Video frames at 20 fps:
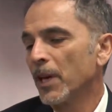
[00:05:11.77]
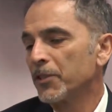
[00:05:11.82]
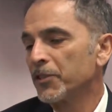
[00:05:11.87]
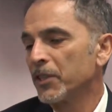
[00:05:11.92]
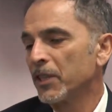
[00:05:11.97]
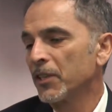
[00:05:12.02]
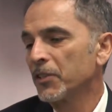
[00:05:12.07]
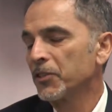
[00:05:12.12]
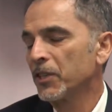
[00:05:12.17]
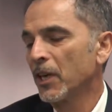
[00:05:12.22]

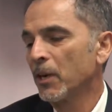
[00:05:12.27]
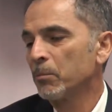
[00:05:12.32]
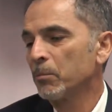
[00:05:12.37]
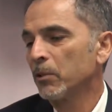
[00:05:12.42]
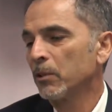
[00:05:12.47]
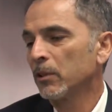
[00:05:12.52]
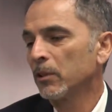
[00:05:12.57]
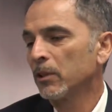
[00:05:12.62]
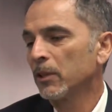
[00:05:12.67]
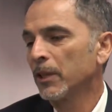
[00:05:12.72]
As an
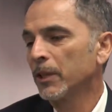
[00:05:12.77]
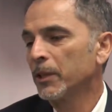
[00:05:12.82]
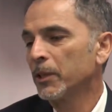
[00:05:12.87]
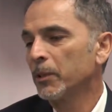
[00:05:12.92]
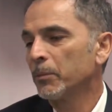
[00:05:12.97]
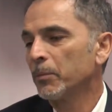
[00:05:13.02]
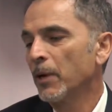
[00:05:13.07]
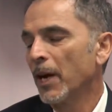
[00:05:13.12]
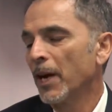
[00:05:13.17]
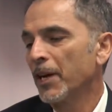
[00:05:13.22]

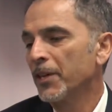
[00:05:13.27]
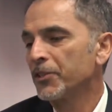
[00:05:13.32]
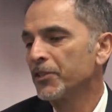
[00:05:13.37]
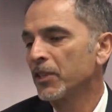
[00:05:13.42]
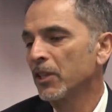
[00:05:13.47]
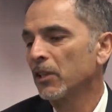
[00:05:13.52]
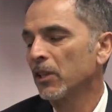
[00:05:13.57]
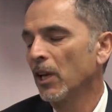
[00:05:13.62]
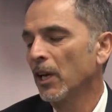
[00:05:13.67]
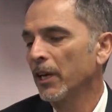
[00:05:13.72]
example,
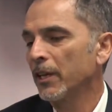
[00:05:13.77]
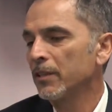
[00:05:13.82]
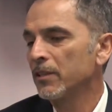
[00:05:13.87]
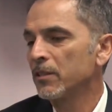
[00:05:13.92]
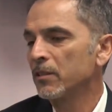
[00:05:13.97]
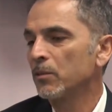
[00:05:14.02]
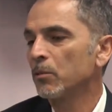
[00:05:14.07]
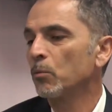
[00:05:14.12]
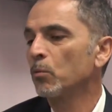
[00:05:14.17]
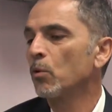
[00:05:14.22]
has
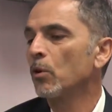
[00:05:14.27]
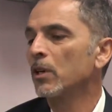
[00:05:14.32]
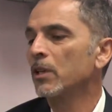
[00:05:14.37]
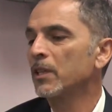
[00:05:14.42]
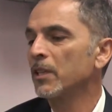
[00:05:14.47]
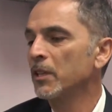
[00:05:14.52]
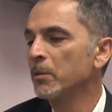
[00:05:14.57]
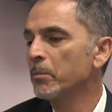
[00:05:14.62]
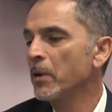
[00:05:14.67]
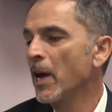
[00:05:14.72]
clients
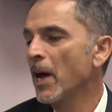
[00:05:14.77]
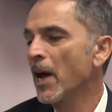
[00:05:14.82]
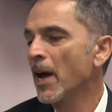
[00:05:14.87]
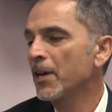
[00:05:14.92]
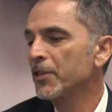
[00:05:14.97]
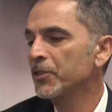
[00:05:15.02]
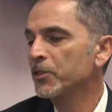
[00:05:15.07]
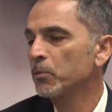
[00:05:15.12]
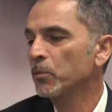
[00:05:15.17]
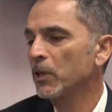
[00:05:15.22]
worked in the
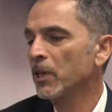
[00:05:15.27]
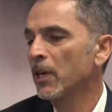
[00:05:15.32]
past?